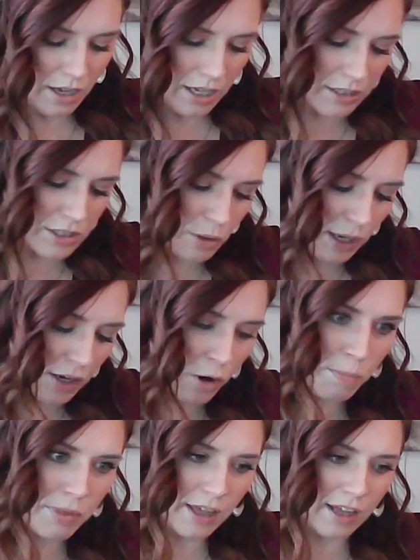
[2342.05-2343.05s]
And so I
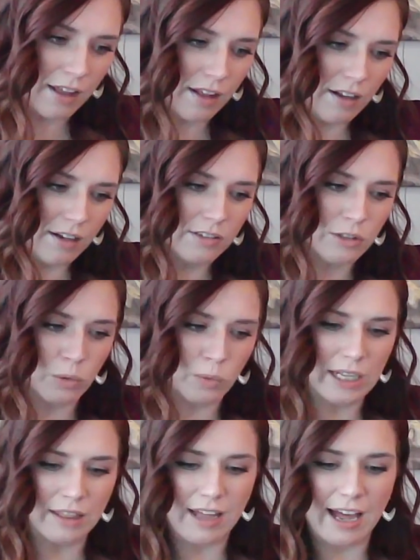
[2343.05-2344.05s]
hope that
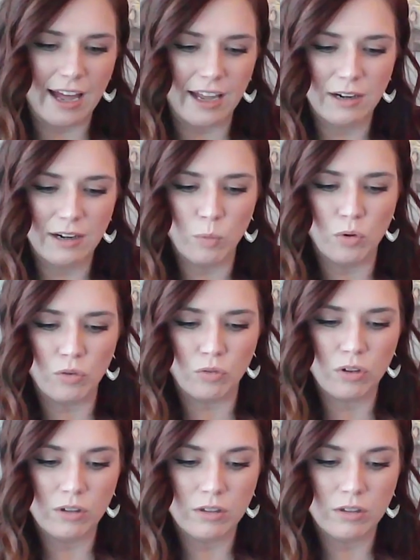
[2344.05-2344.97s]
doing that will